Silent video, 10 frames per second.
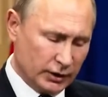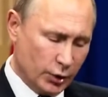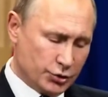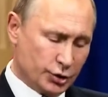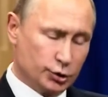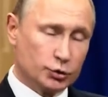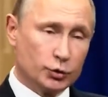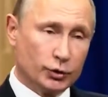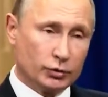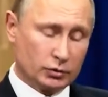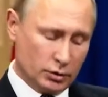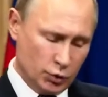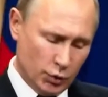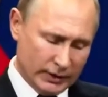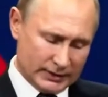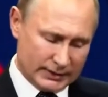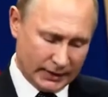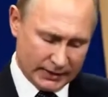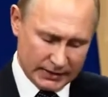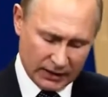And we have to engage
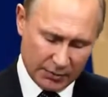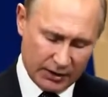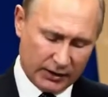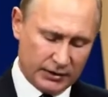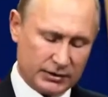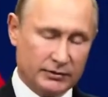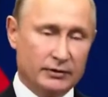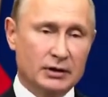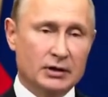experts